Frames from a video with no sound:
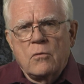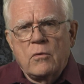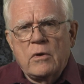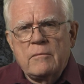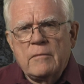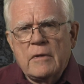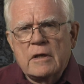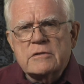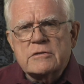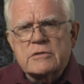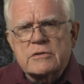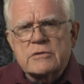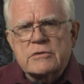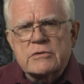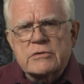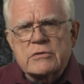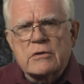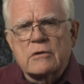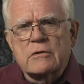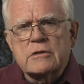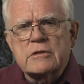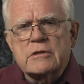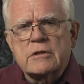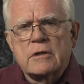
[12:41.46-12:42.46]
We must
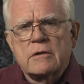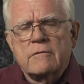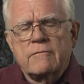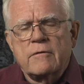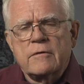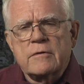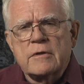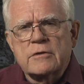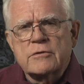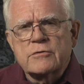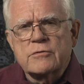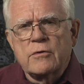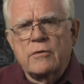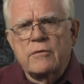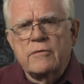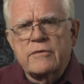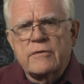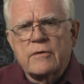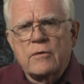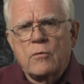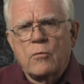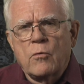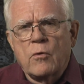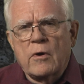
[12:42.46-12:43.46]
search for the
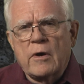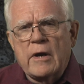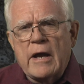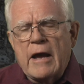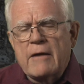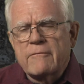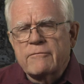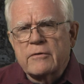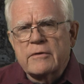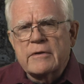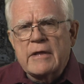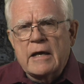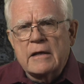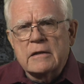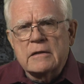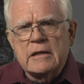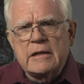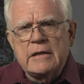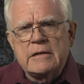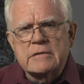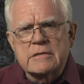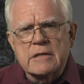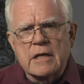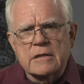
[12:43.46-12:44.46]
truth wherever that
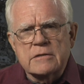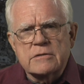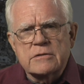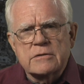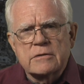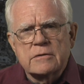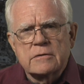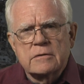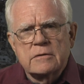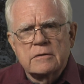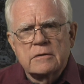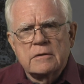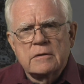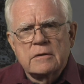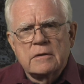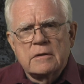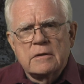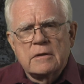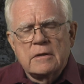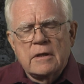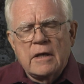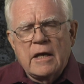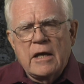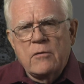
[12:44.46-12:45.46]
leads us.
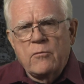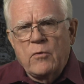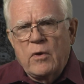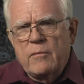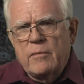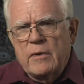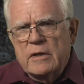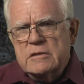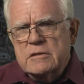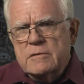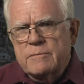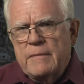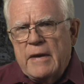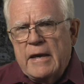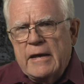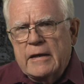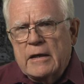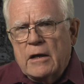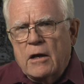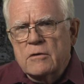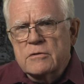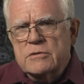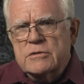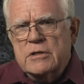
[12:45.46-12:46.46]
And we must
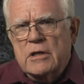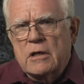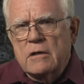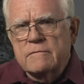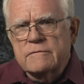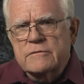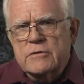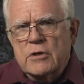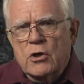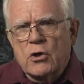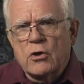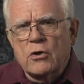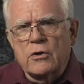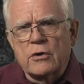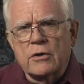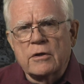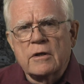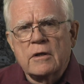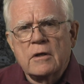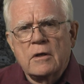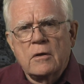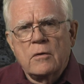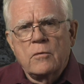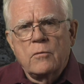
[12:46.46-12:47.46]
make ourselves
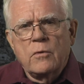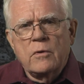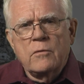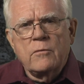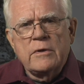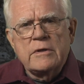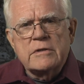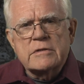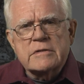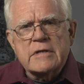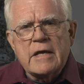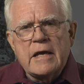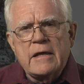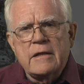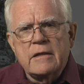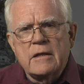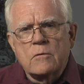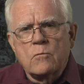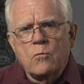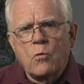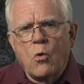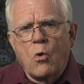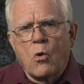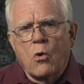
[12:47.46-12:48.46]
heard when we say
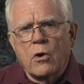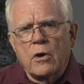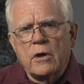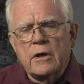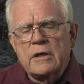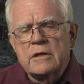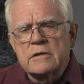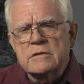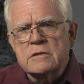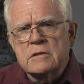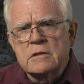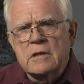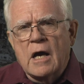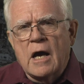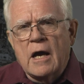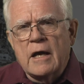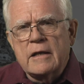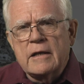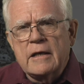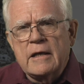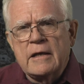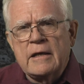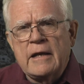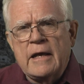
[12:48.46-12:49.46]
that war is
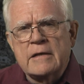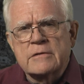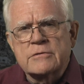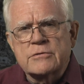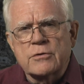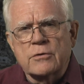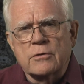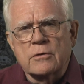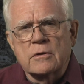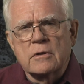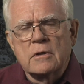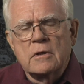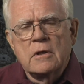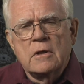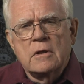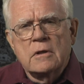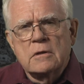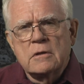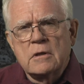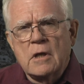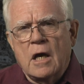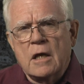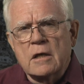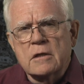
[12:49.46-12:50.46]
not an answer,
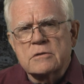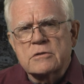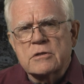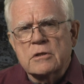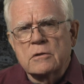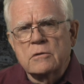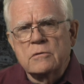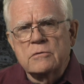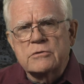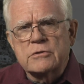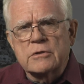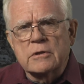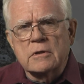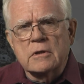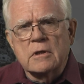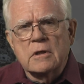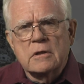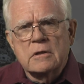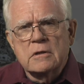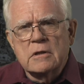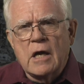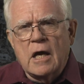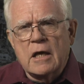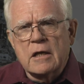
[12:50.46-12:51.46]
not a solution,
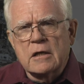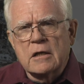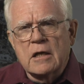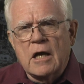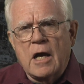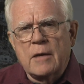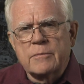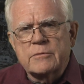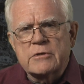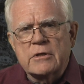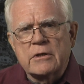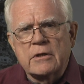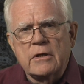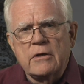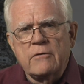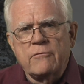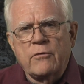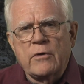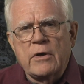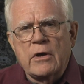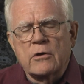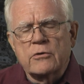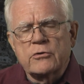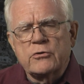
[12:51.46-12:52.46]
not an option
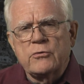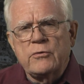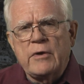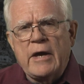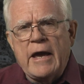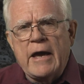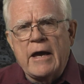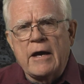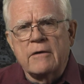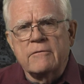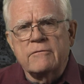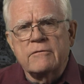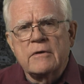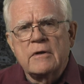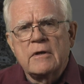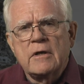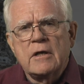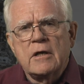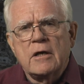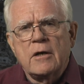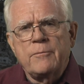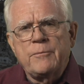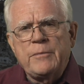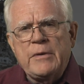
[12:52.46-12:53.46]
if we are to have
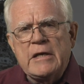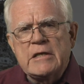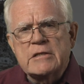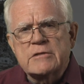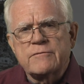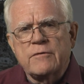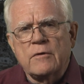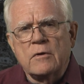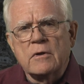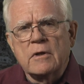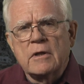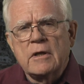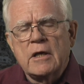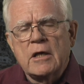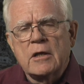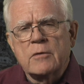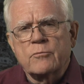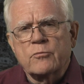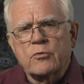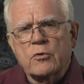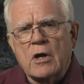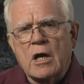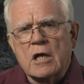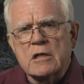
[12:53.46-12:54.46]
a peaceful
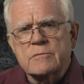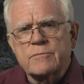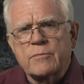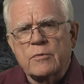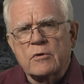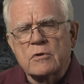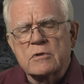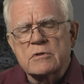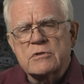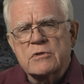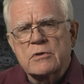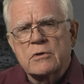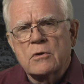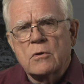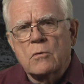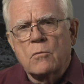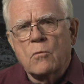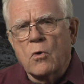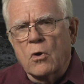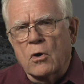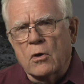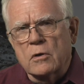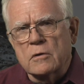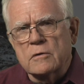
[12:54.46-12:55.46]
and prosperous
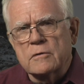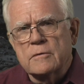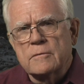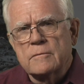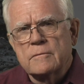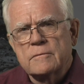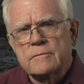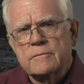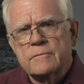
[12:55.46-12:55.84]
world.